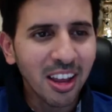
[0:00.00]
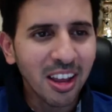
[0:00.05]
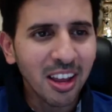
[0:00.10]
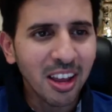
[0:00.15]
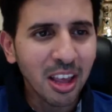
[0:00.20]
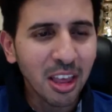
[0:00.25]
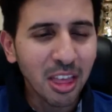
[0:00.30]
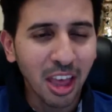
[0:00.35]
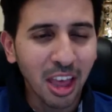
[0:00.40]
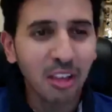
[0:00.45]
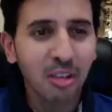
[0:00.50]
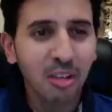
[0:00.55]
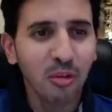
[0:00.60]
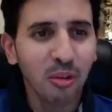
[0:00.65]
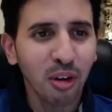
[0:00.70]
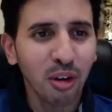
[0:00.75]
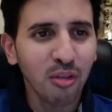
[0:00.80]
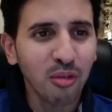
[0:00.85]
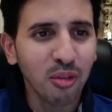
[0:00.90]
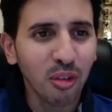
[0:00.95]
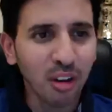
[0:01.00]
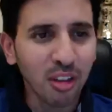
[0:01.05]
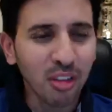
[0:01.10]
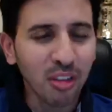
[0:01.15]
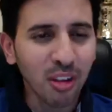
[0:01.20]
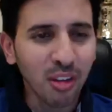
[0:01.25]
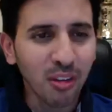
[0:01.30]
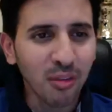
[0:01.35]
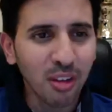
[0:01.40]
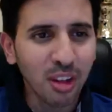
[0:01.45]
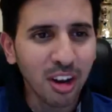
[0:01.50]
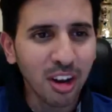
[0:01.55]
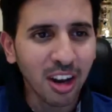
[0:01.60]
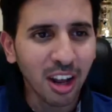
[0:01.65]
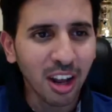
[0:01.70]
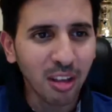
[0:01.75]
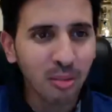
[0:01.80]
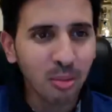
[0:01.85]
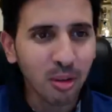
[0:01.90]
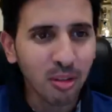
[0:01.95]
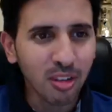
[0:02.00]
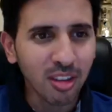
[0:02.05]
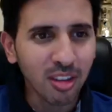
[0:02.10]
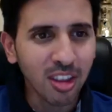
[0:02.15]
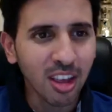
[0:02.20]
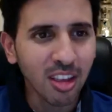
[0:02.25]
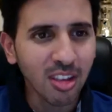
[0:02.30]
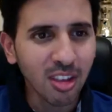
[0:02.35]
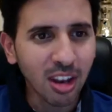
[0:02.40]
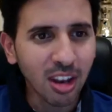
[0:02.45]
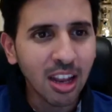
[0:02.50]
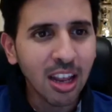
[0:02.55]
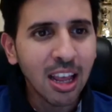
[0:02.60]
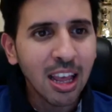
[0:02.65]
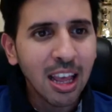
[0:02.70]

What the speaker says: He thanks you first for a very nice presentation